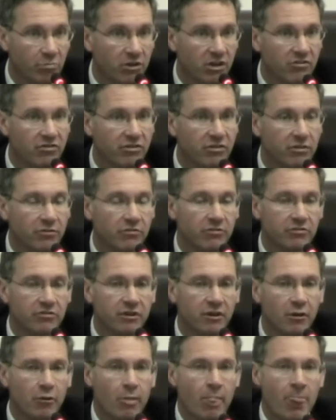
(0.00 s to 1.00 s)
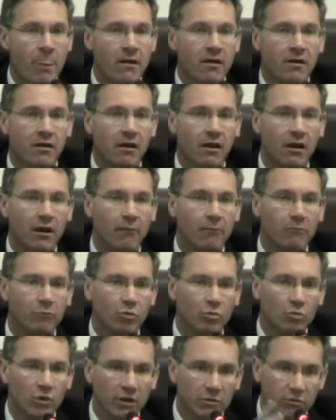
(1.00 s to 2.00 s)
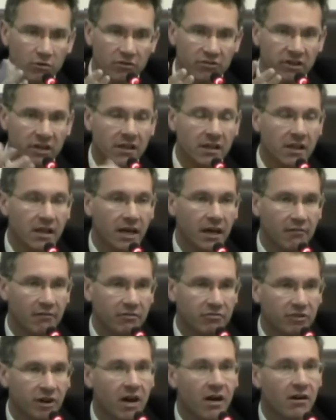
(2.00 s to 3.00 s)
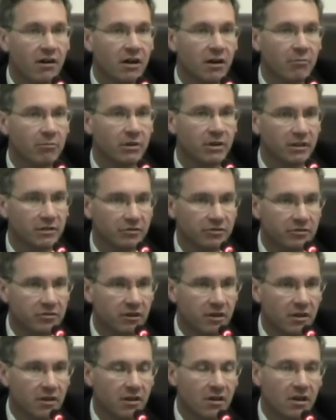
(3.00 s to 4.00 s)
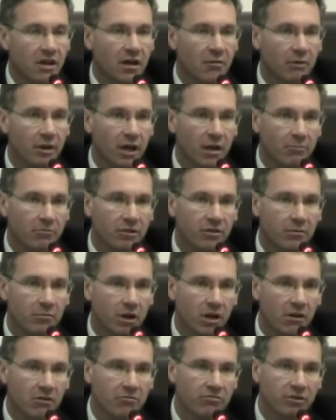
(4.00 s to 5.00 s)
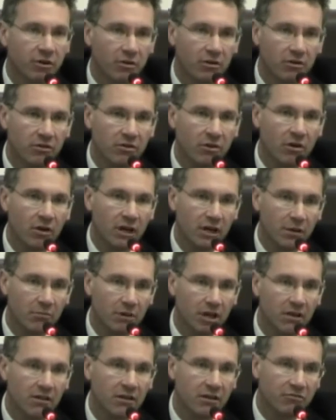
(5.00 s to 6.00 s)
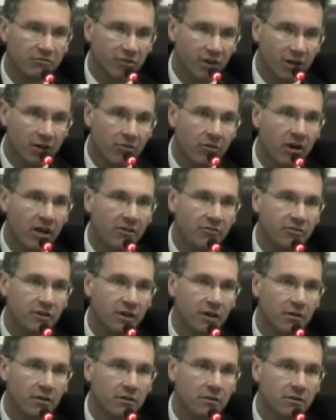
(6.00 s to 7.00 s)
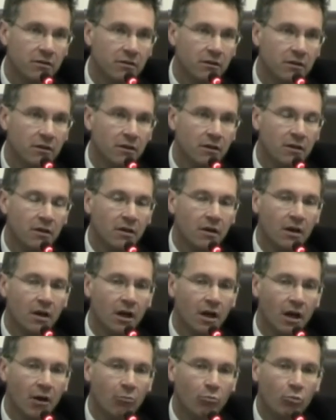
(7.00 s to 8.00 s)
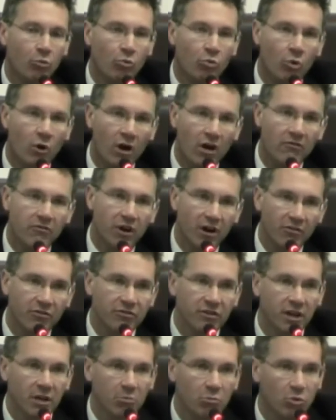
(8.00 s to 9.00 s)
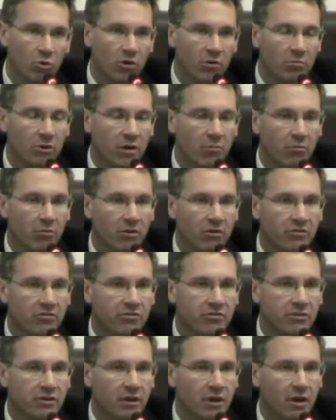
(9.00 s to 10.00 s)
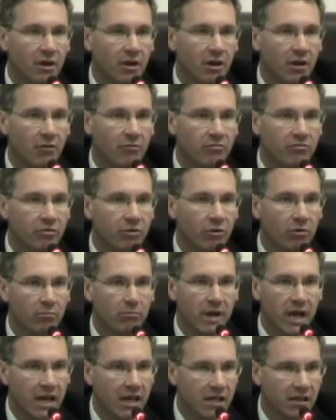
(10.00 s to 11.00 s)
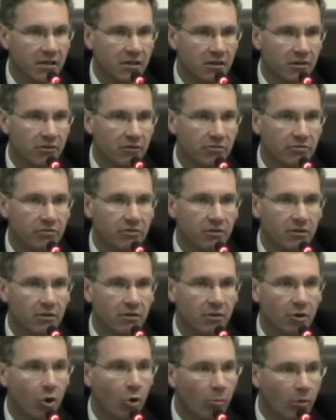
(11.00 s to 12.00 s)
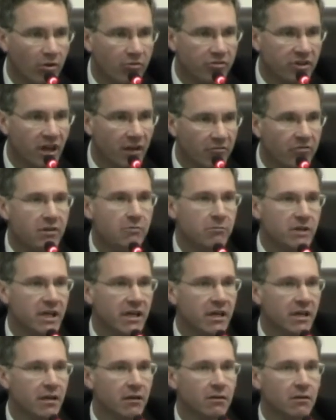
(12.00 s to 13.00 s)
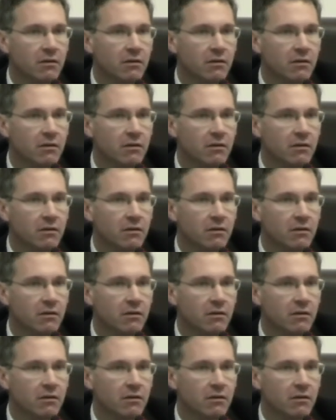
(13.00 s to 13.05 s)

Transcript: issues. Um, we routinely have the fire companies coming up to the microphone and talking about their fundraising. Um, one of our sitting board members uh, for many years, uh, almost every meeting,